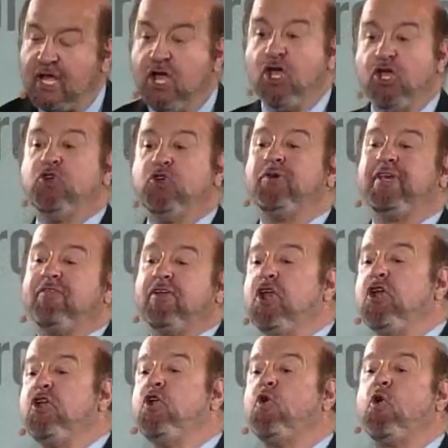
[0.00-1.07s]
You give an
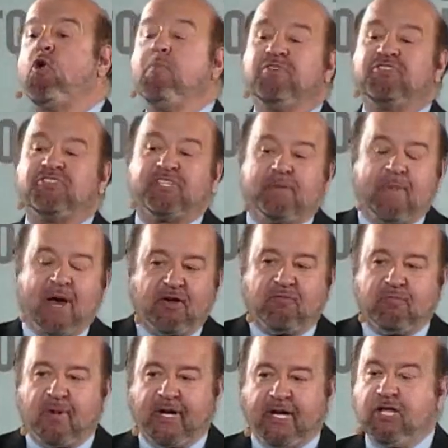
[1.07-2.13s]
enormous amount of
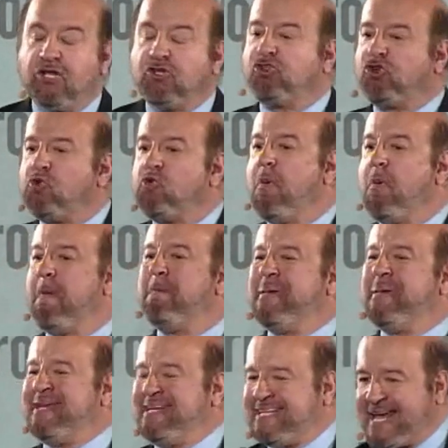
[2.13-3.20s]
money to
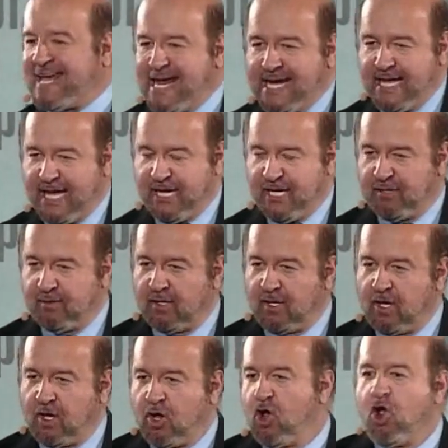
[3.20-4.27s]
maintaining
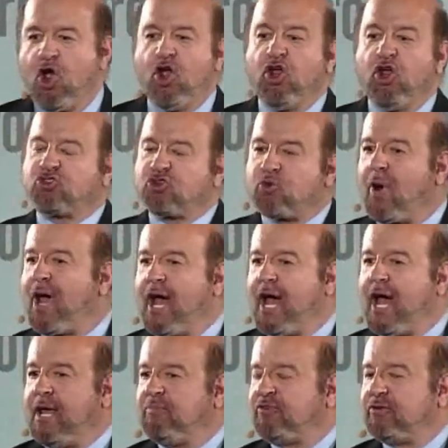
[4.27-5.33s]

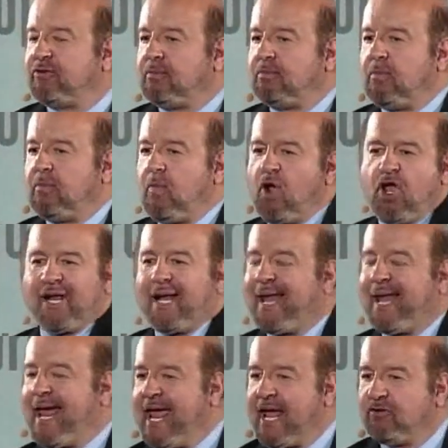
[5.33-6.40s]
tribes,
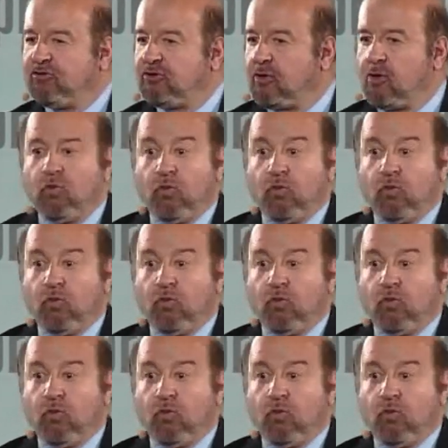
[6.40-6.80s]
clans.